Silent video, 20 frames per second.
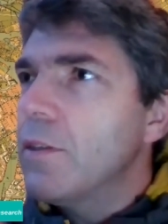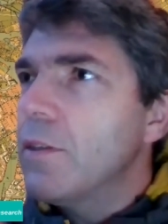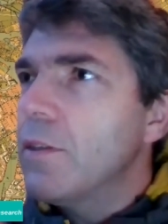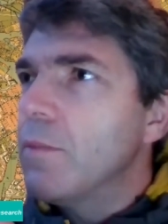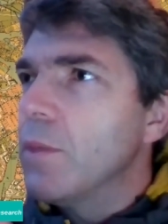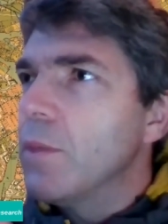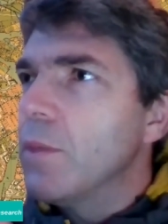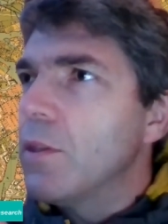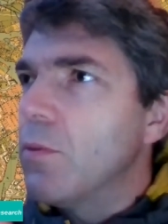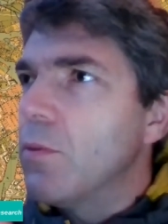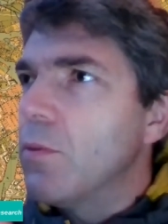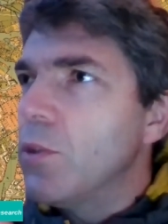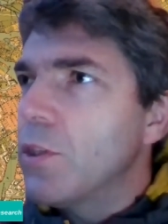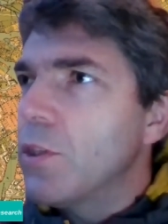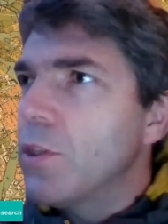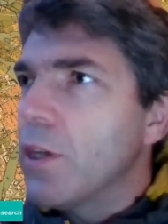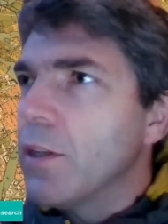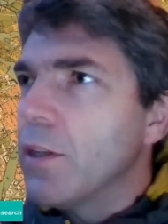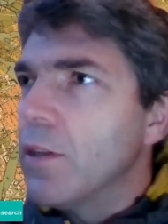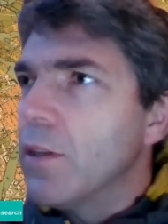but which
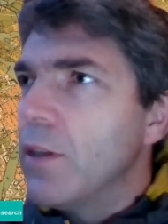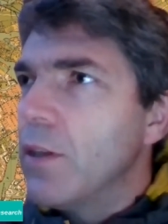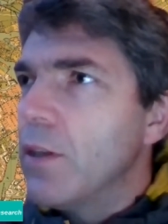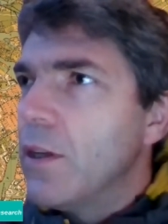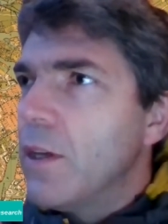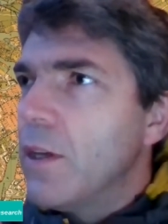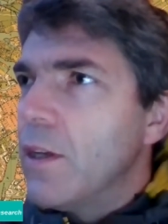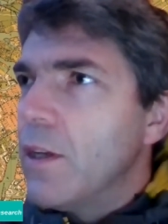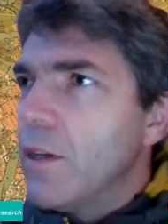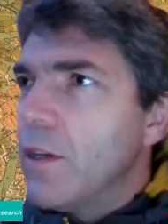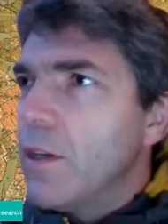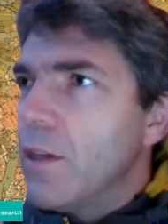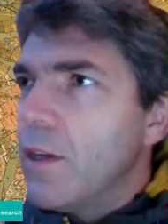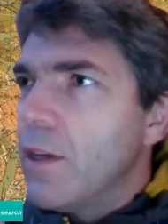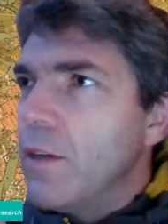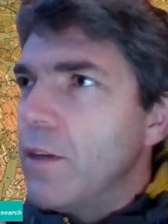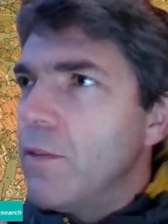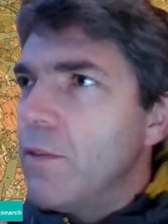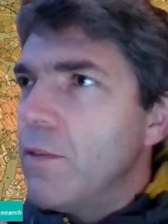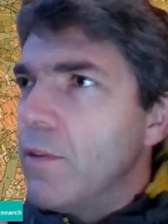can
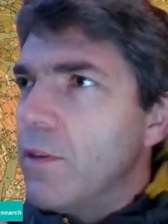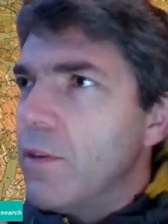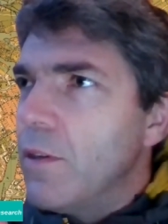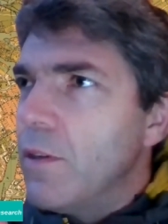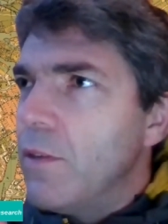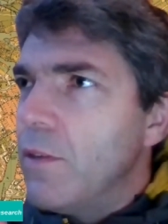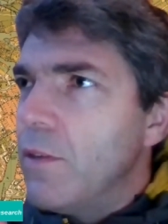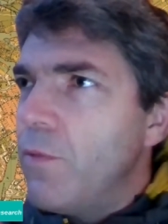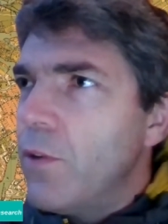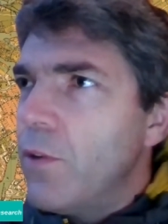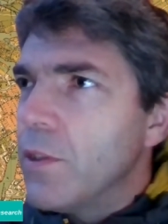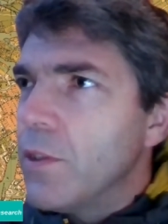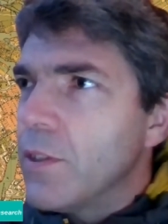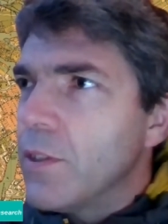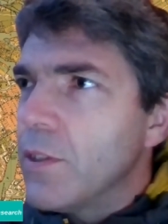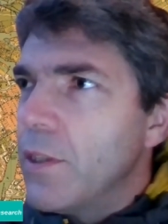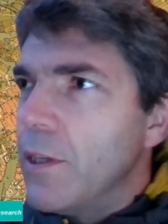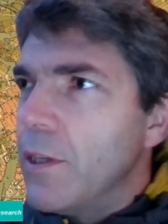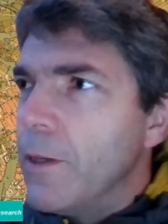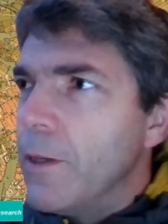influence
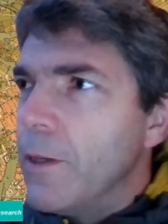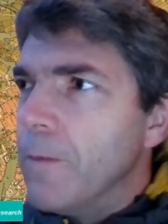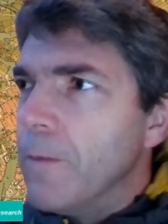the